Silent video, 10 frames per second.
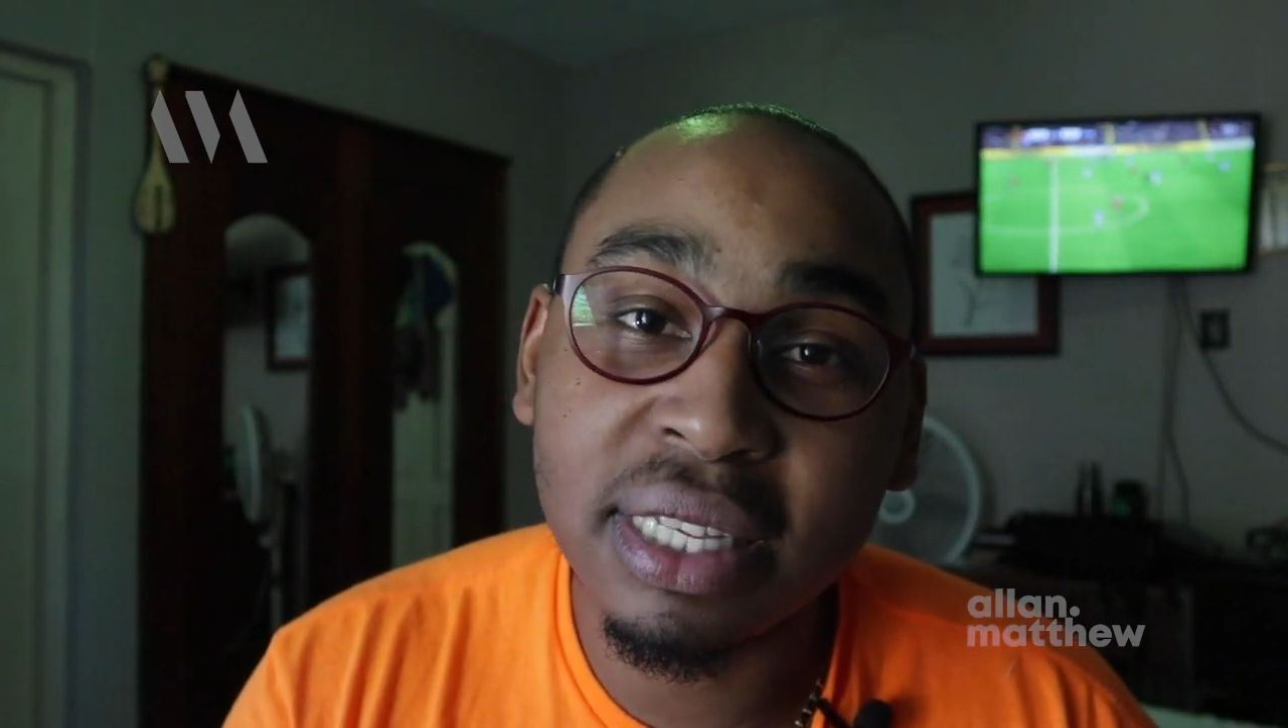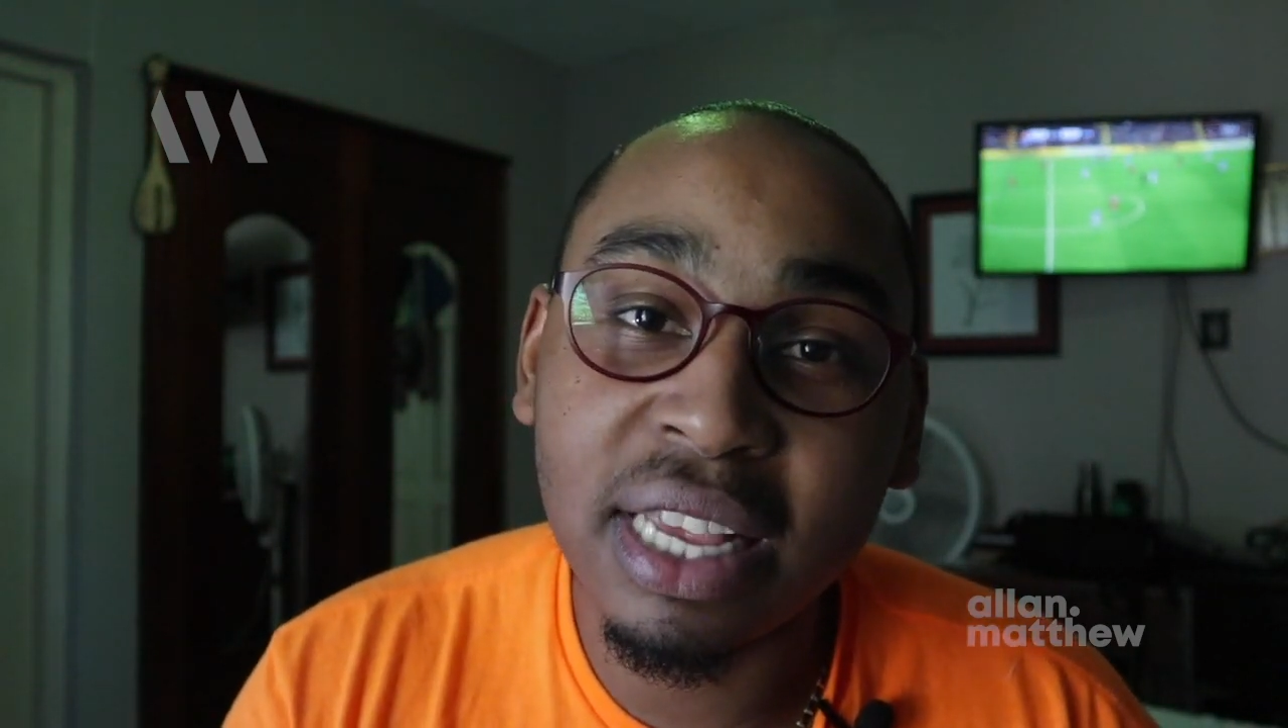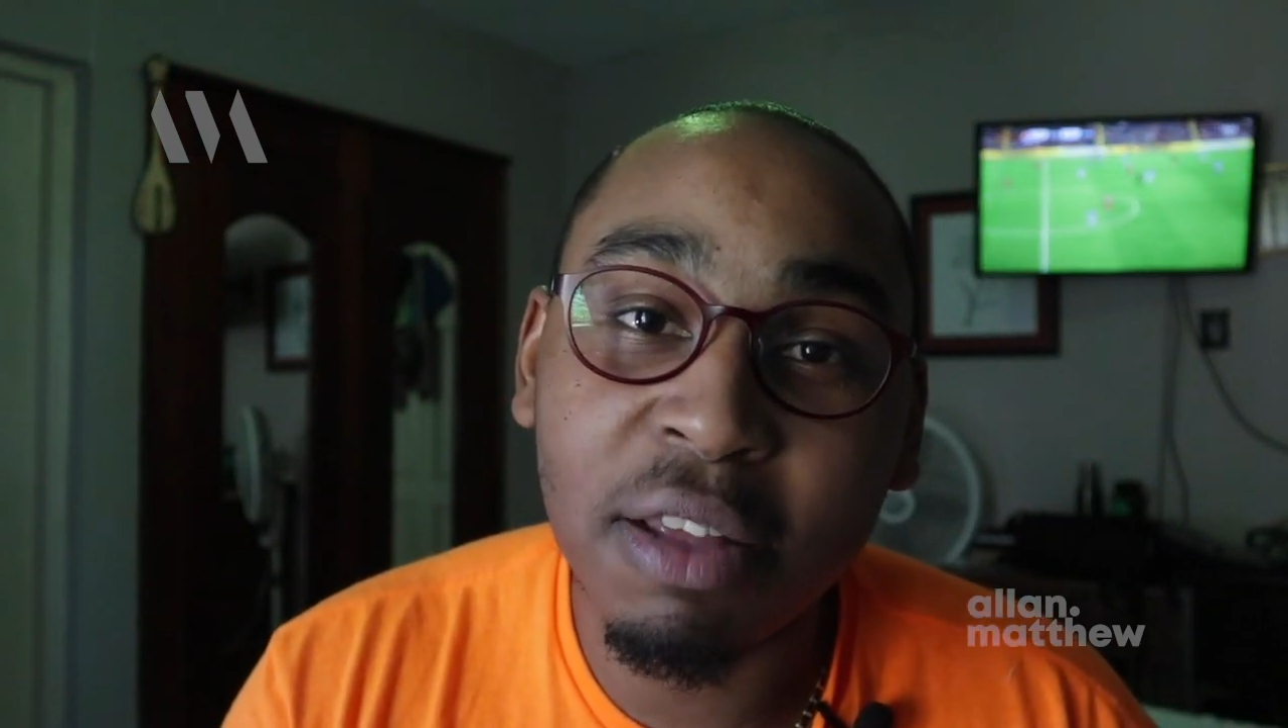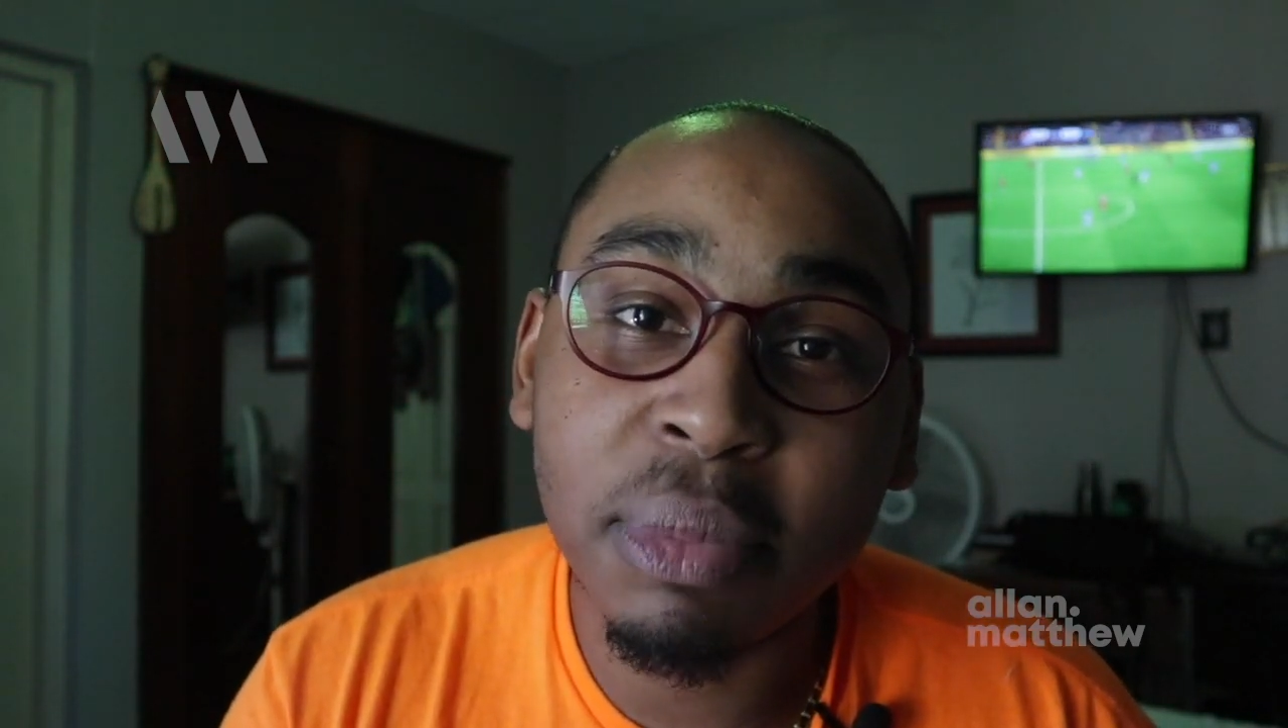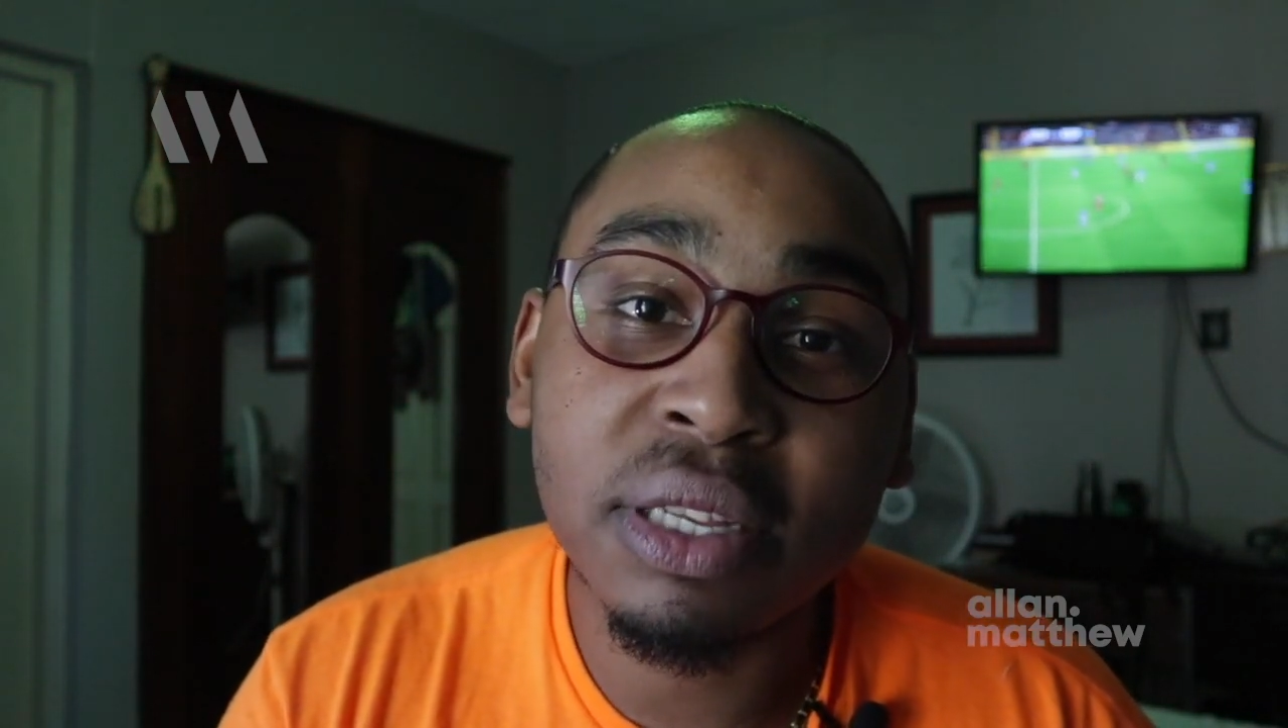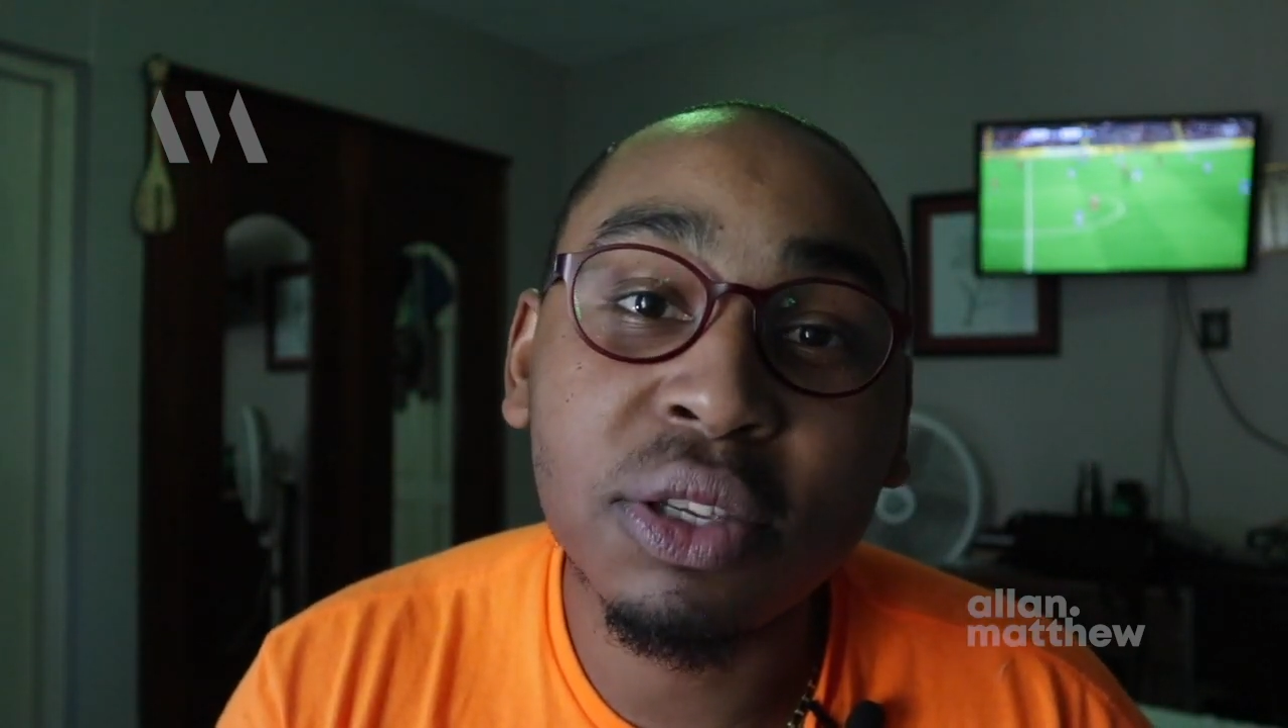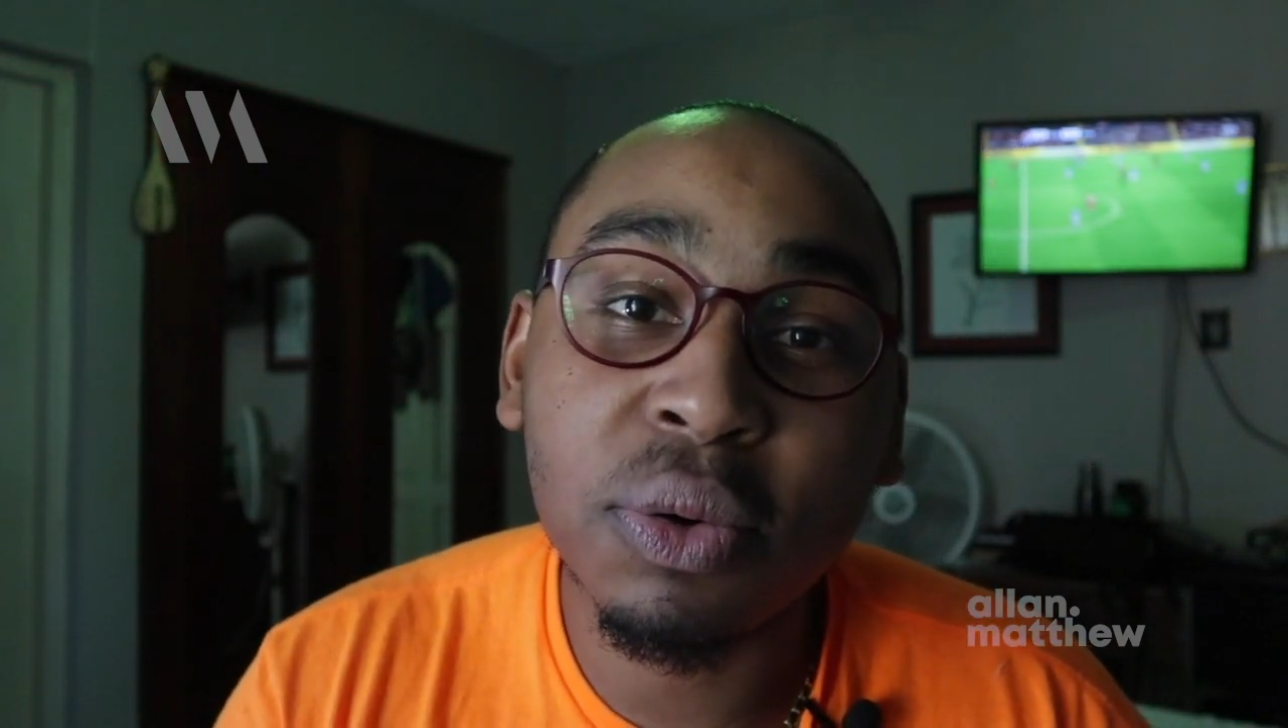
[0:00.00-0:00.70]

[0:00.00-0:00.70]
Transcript: that I've been